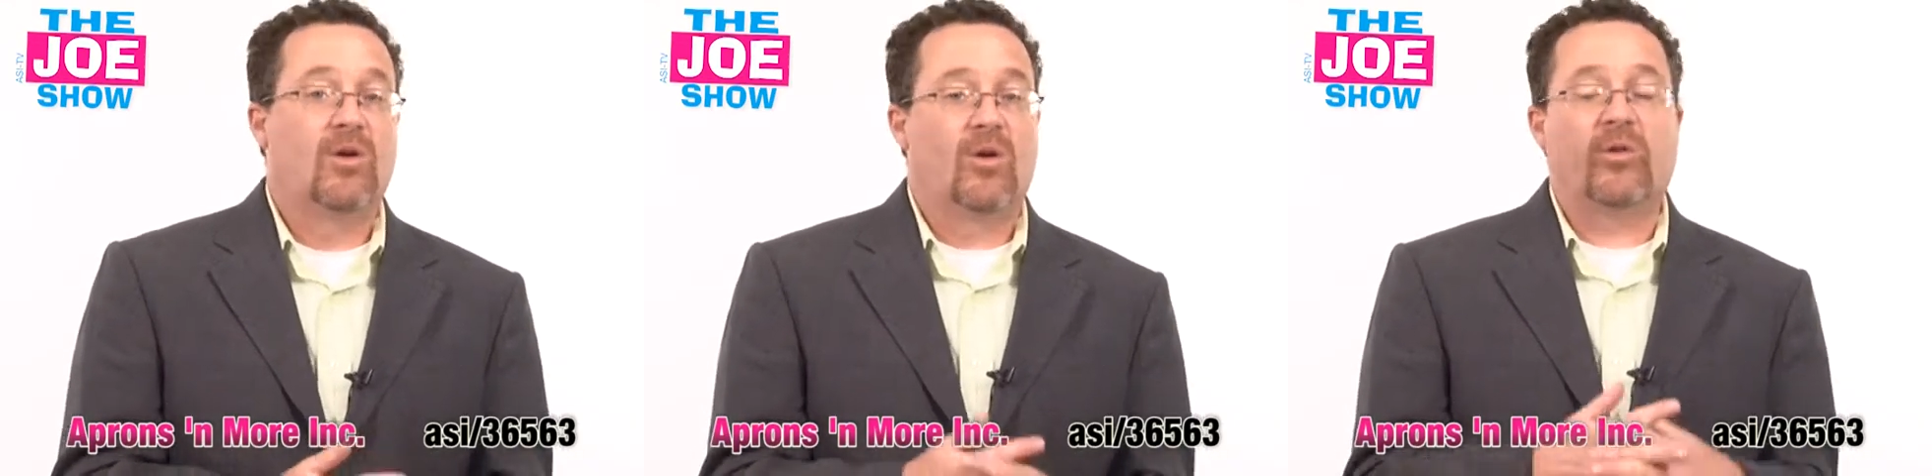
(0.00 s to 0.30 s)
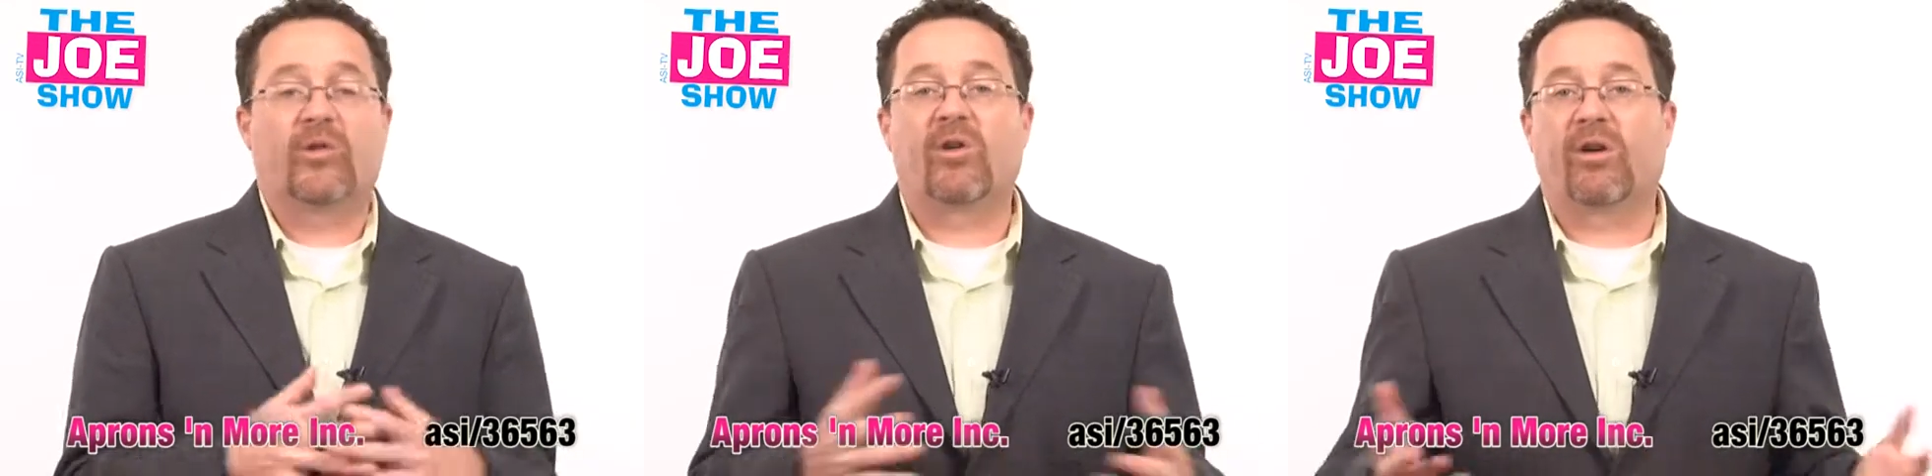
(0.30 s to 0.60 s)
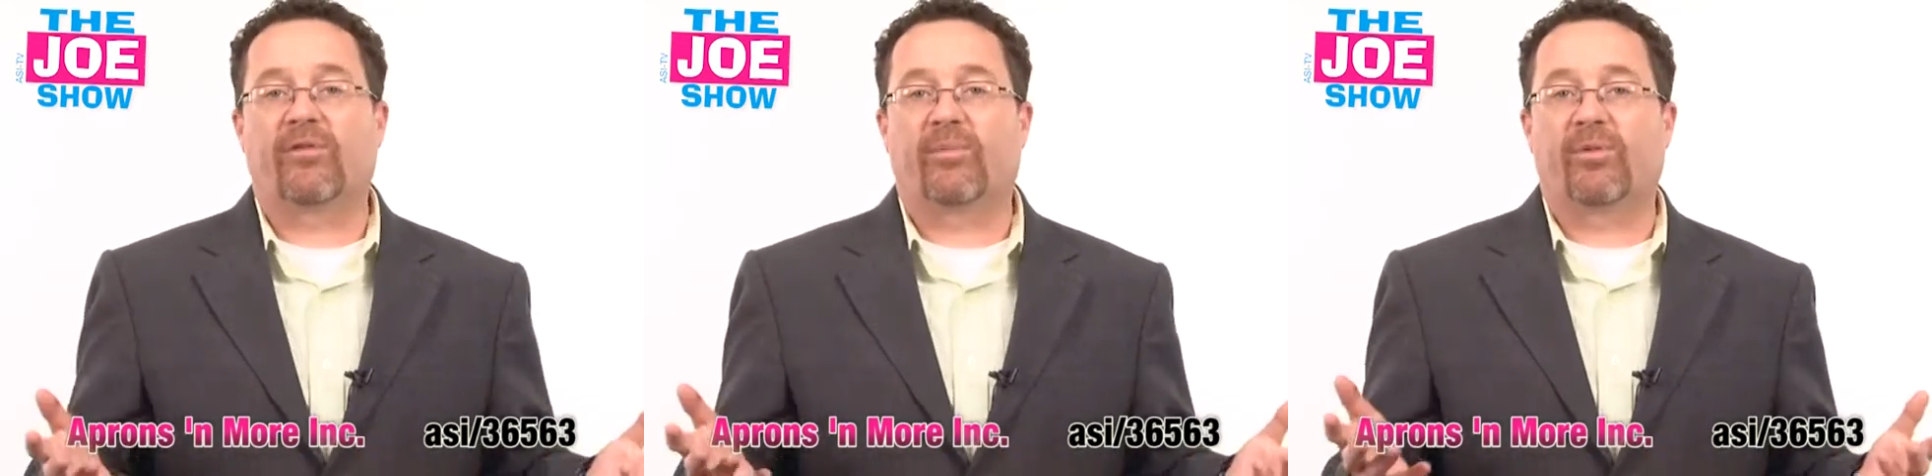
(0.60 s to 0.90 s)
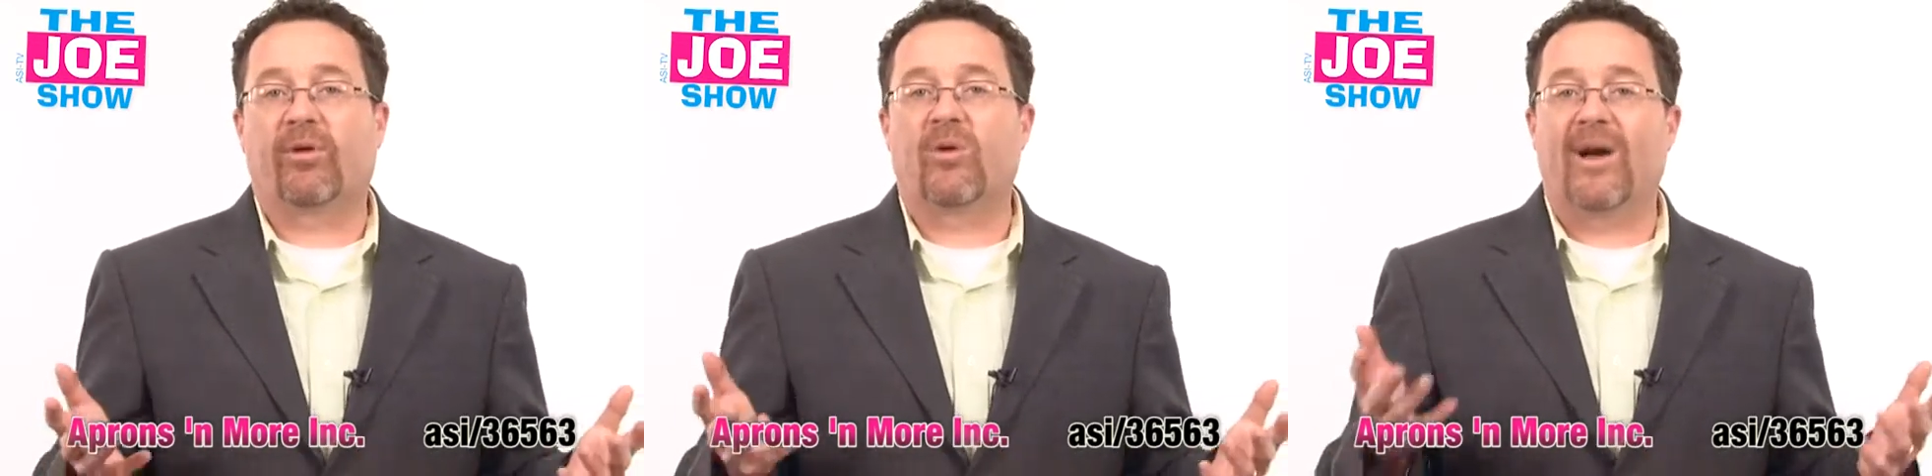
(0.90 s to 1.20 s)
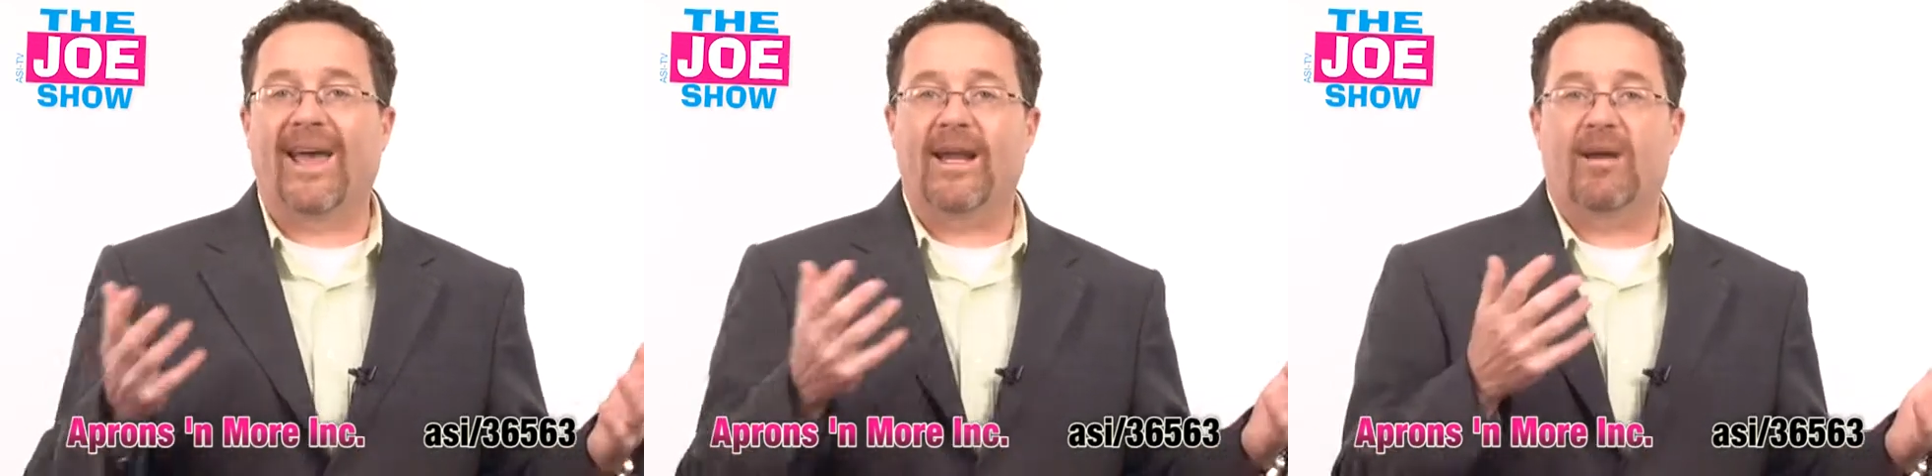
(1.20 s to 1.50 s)
Also great for pro
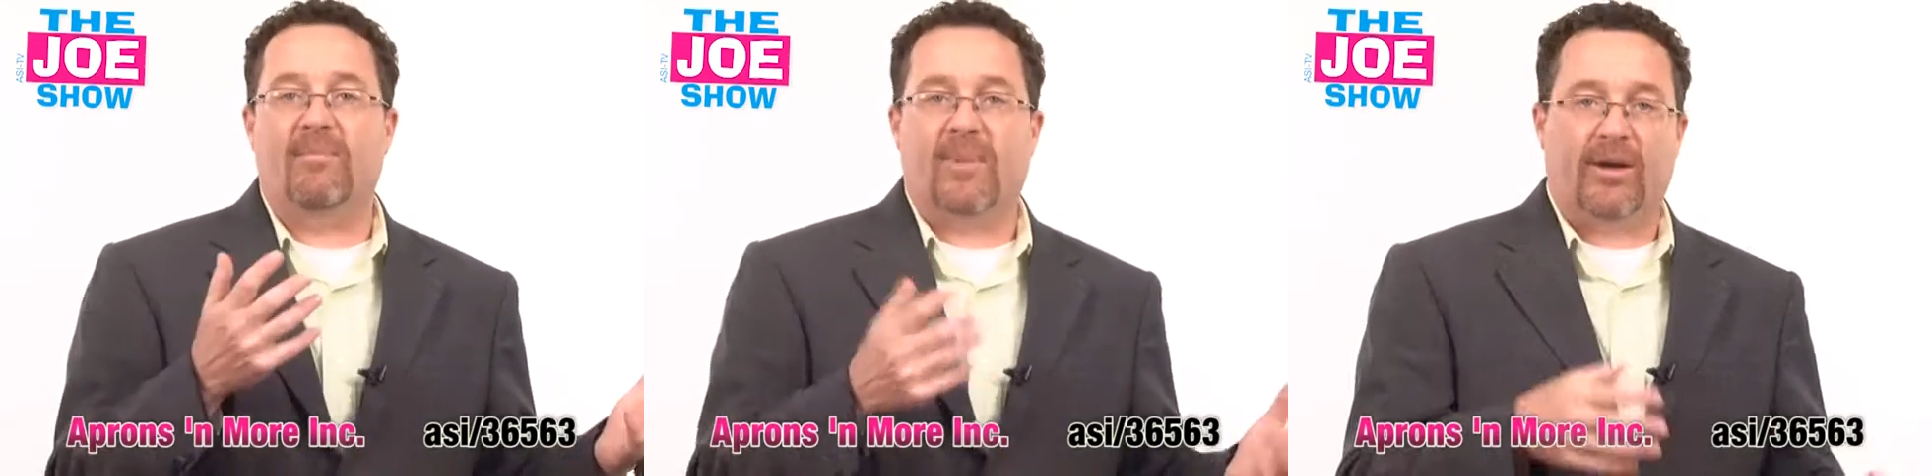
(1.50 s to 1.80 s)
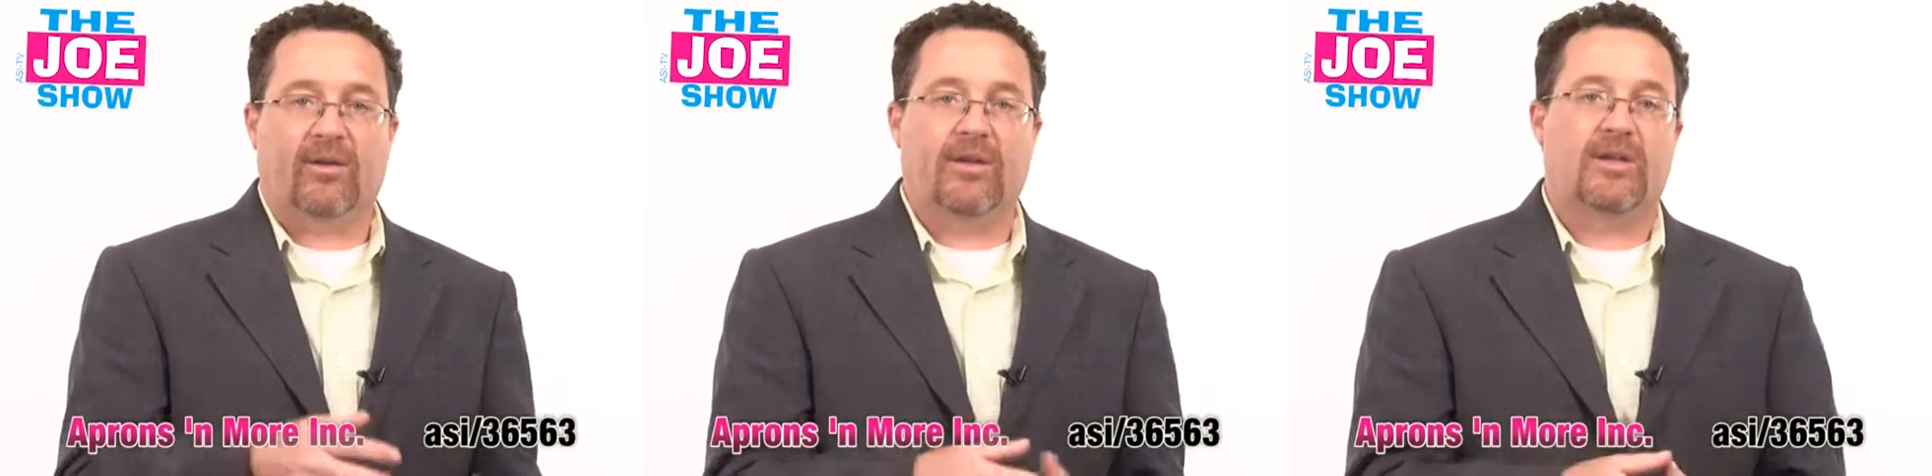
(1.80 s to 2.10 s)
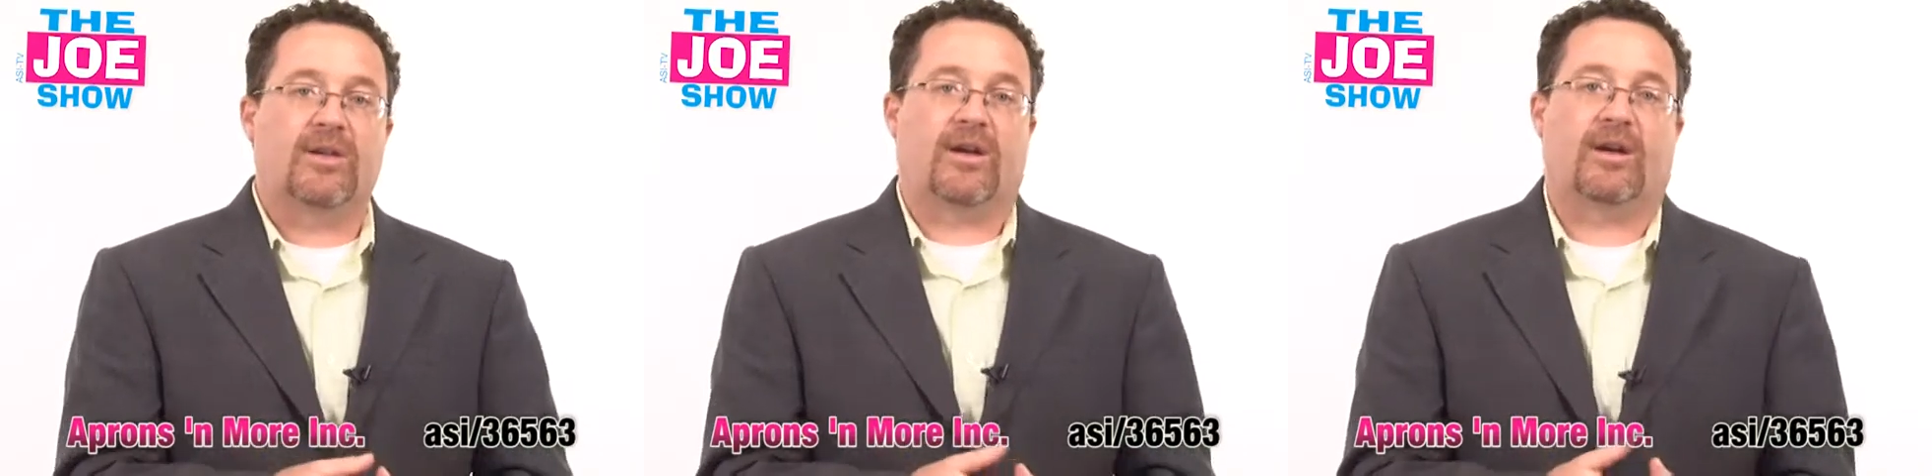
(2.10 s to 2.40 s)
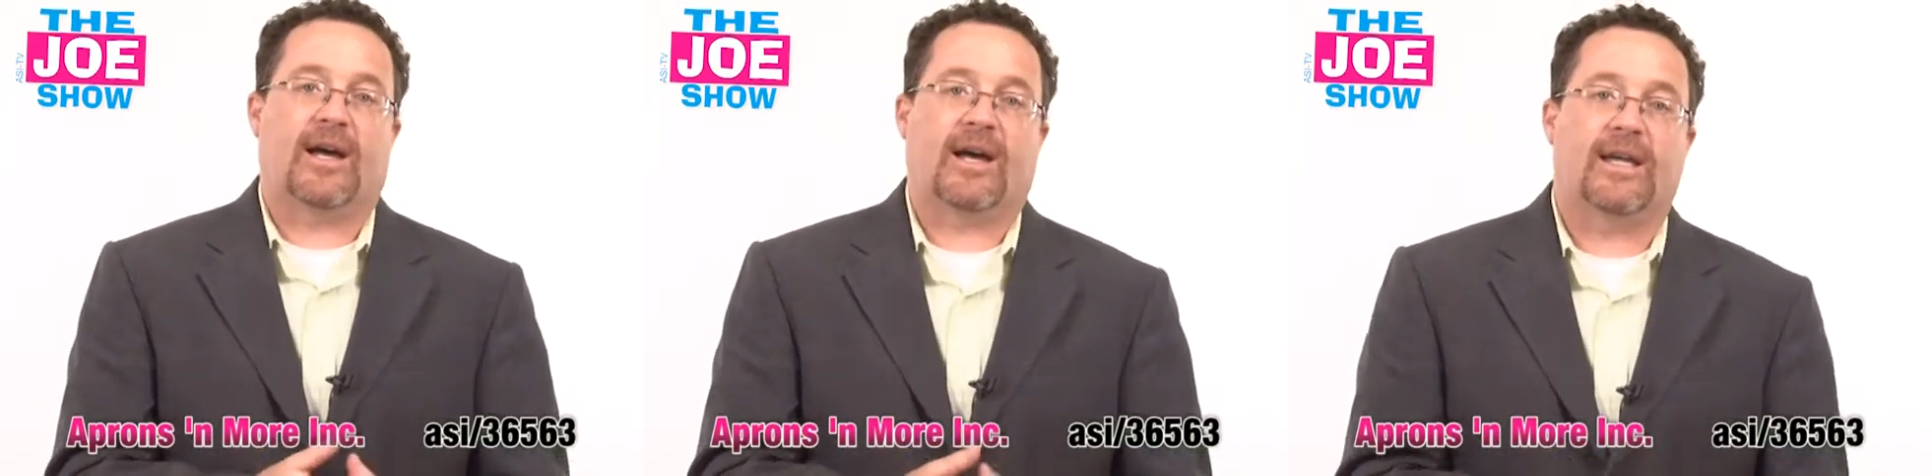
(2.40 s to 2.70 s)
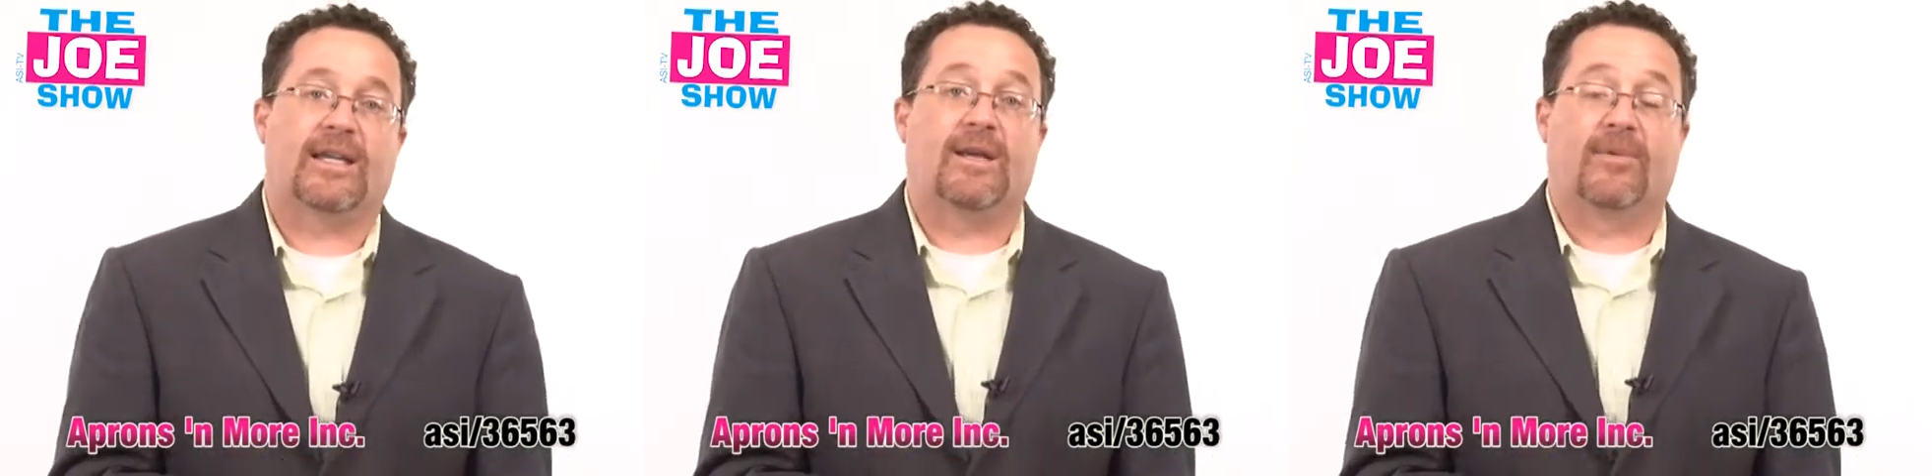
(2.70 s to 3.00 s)
and minor league
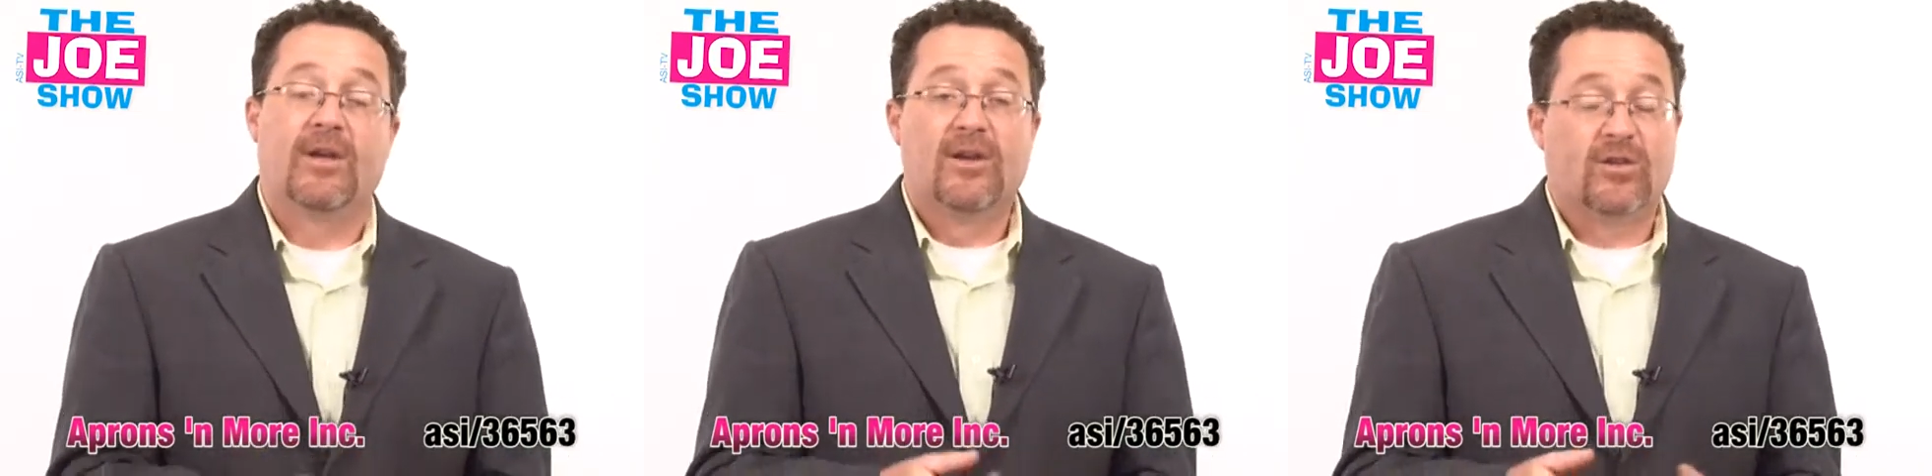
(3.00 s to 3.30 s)
hockey teams.